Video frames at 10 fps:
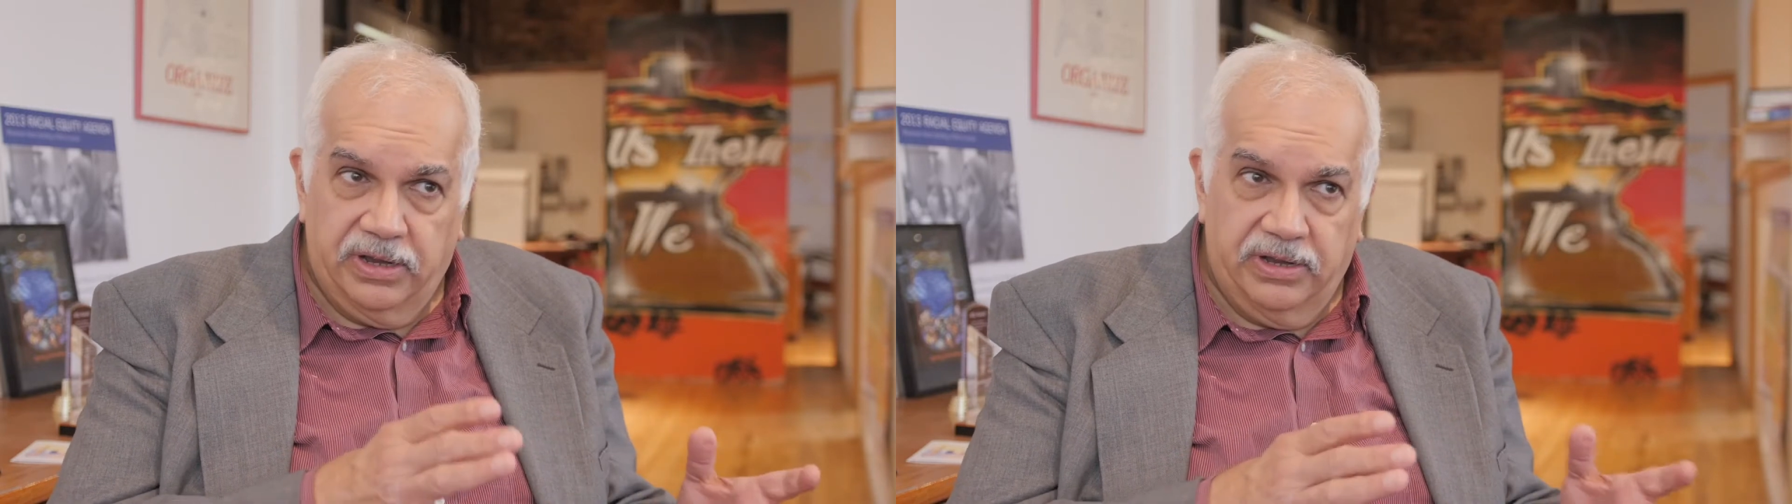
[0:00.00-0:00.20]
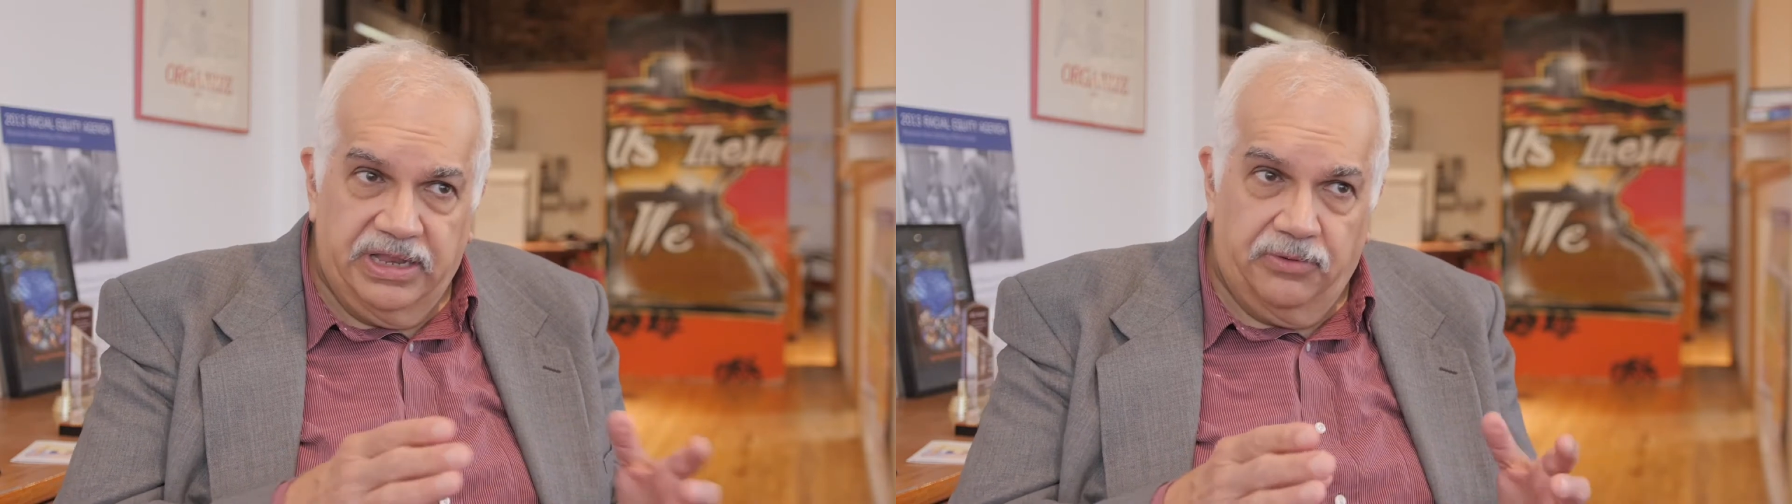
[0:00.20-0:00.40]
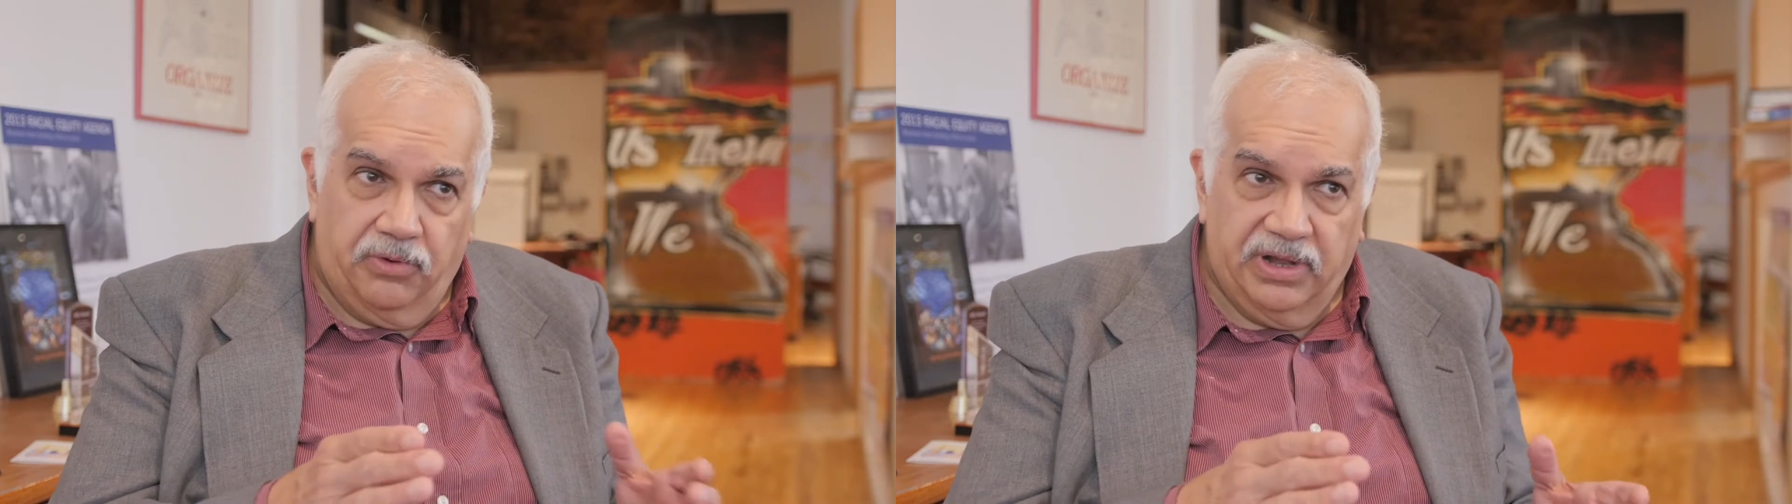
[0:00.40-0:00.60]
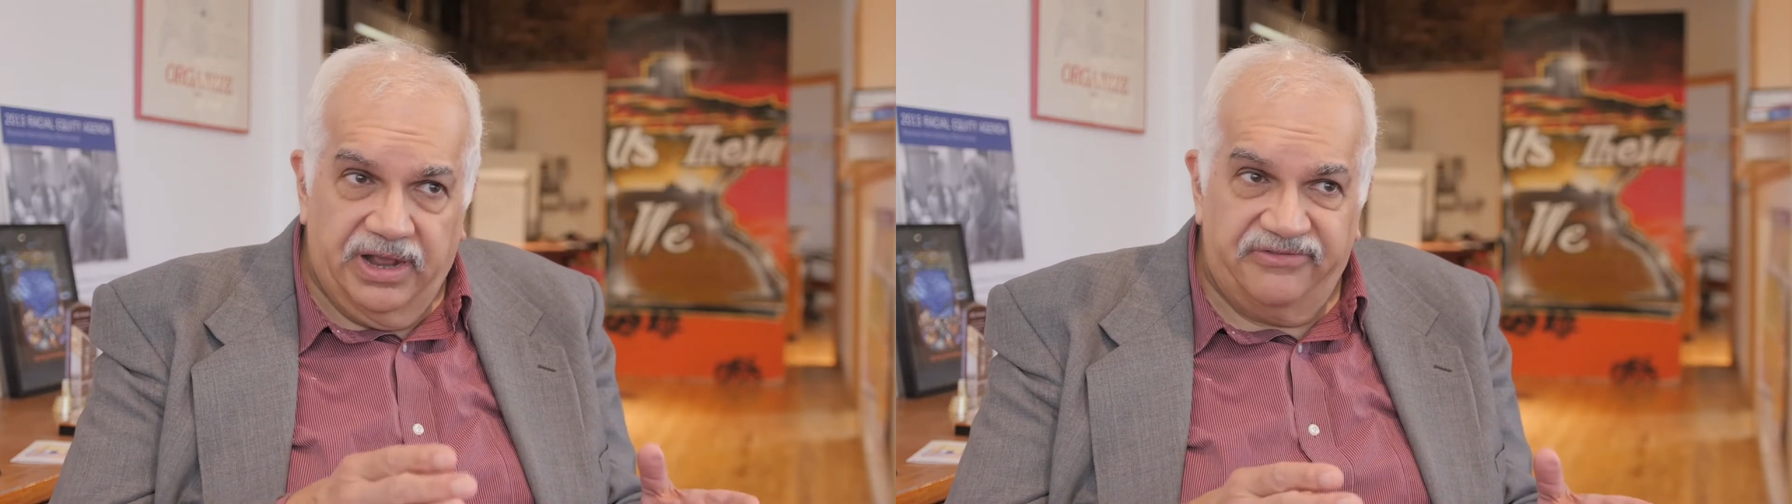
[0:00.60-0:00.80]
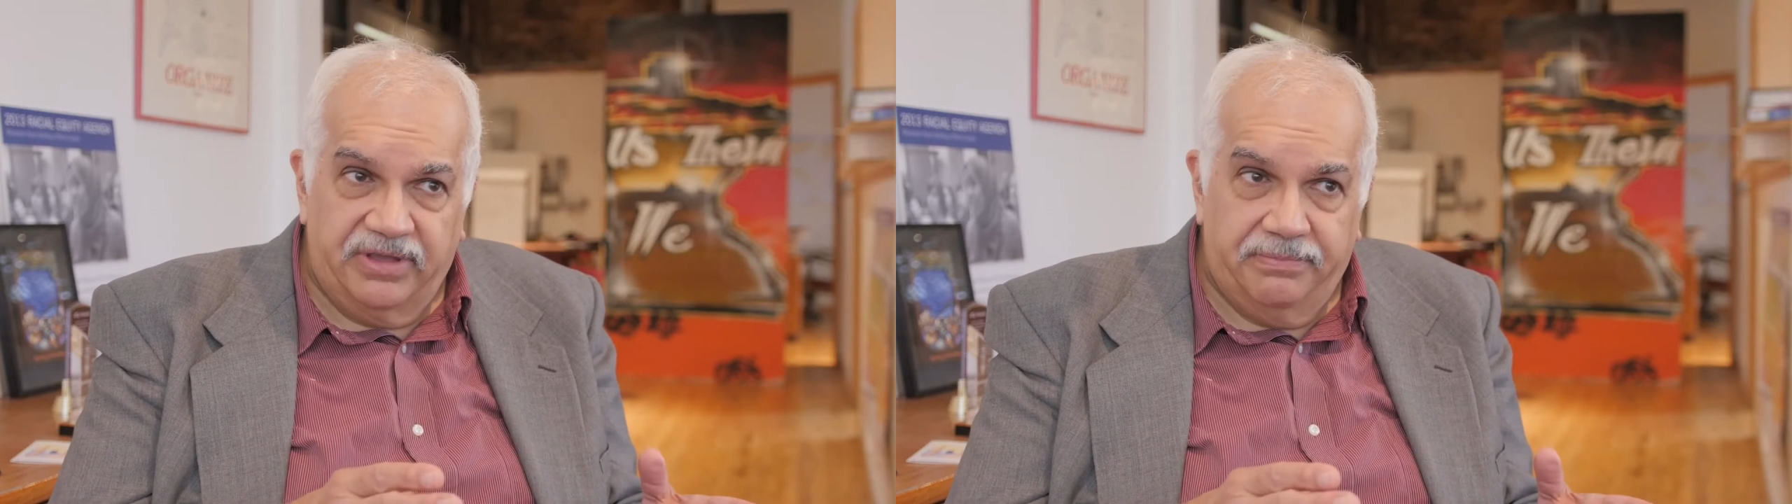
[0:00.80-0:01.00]
in the
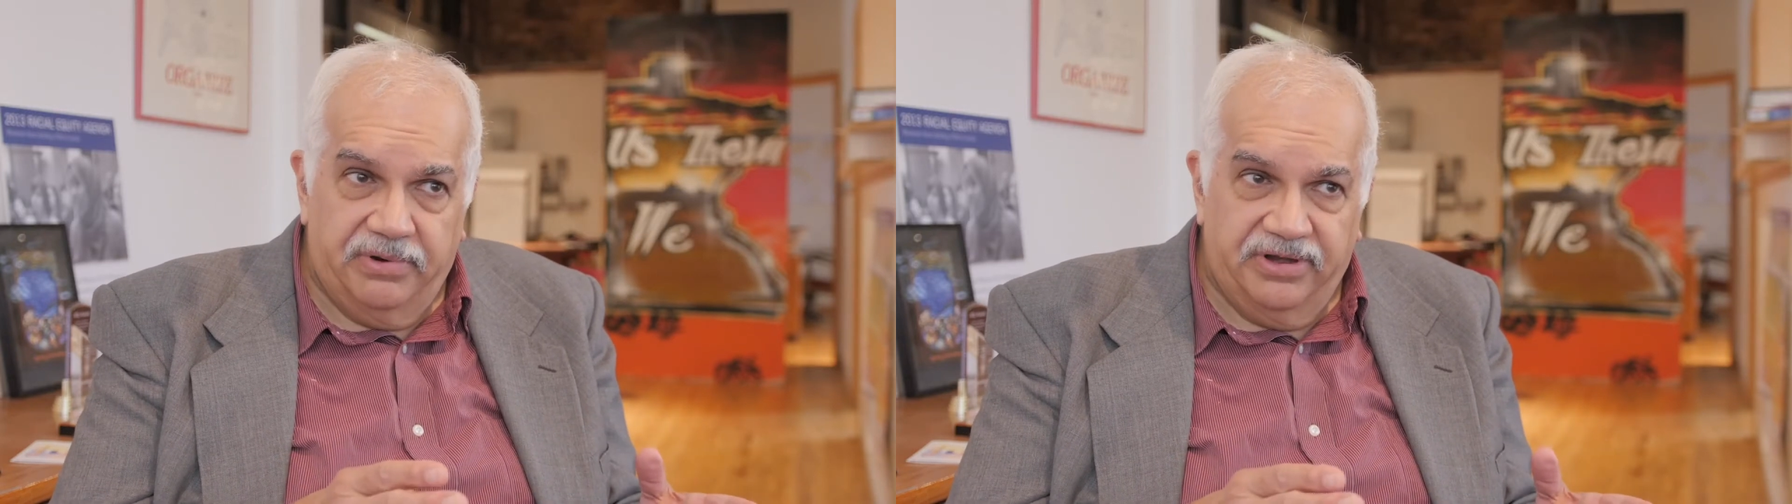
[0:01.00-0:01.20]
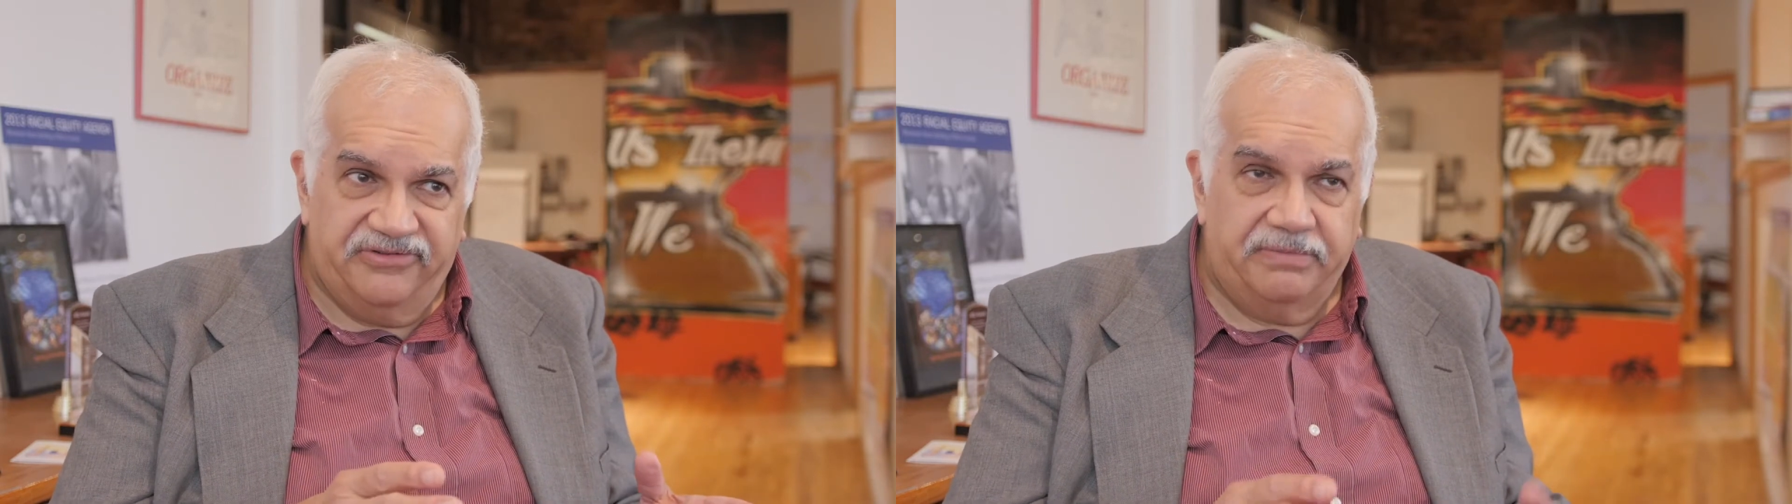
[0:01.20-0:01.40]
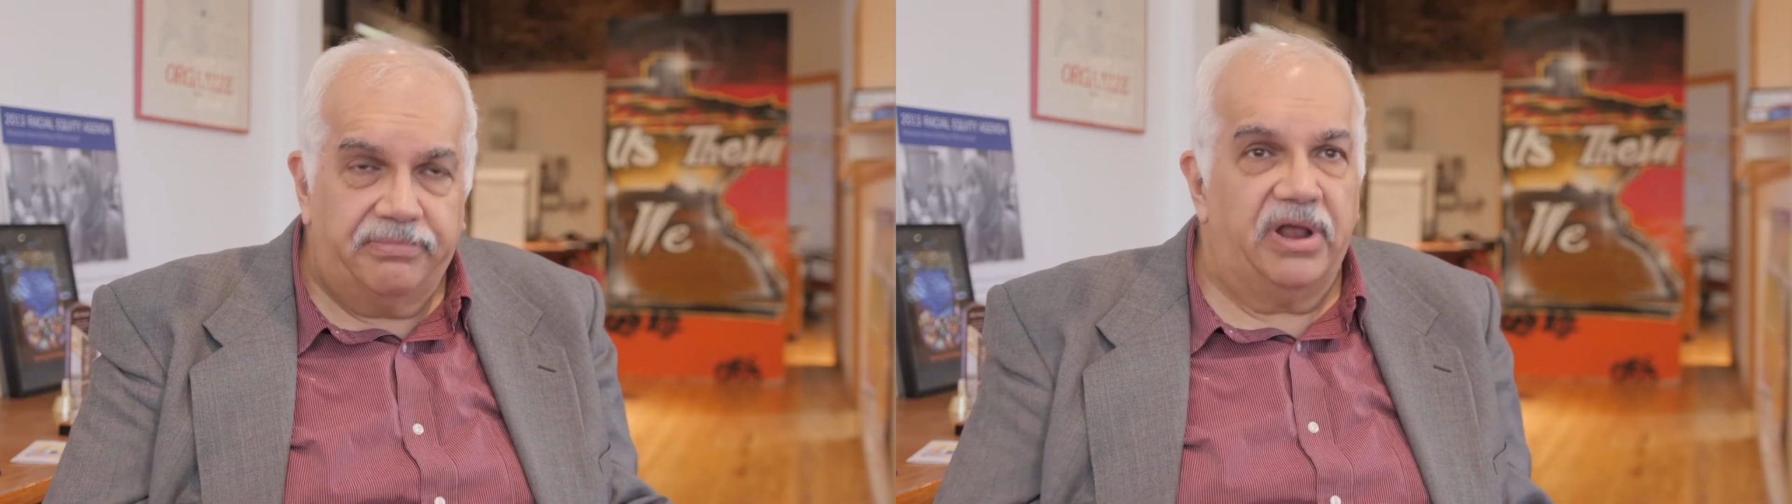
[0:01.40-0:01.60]
organizing apprenticeship